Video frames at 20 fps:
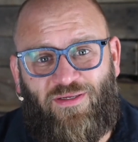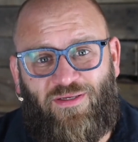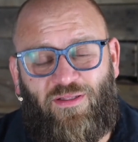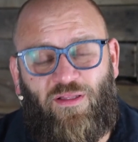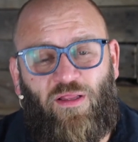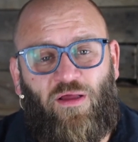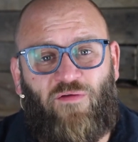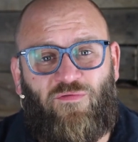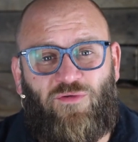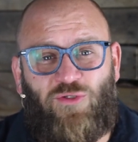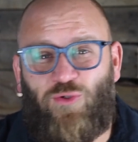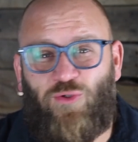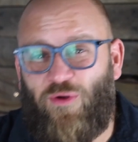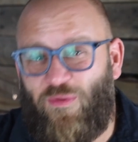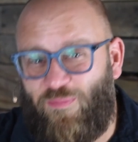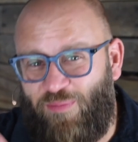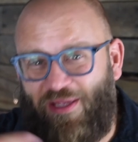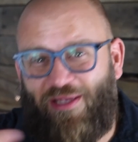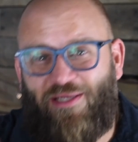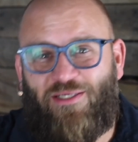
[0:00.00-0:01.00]
love,
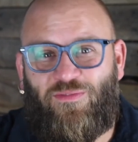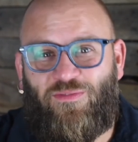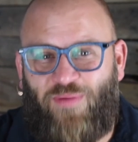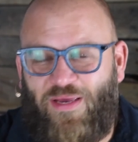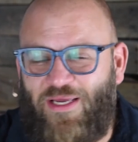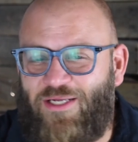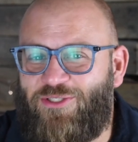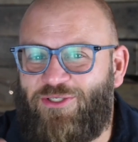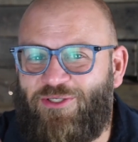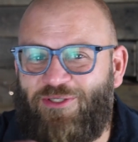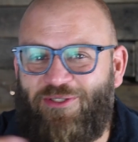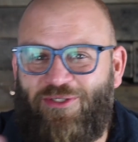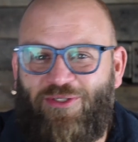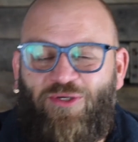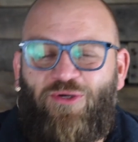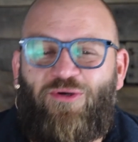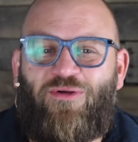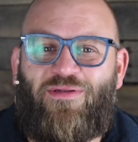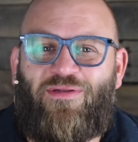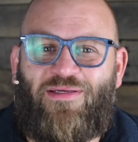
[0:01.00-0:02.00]
joy, peace, patience,
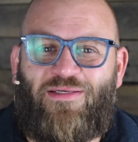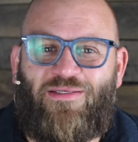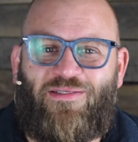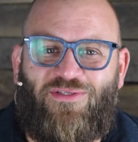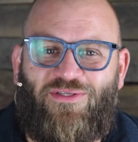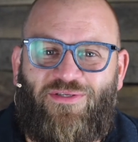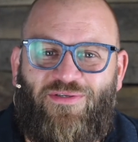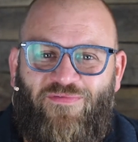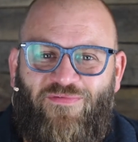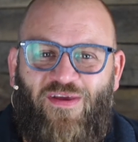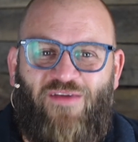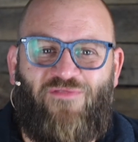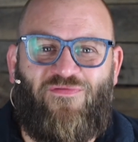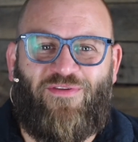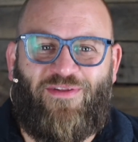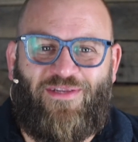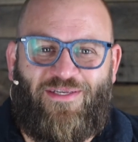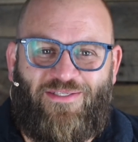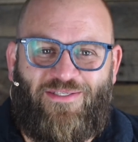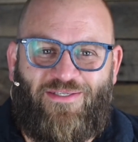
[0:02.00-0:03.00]
goodness,
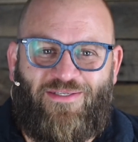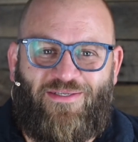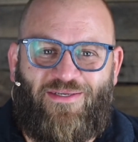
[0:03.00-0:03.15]
faithfulness.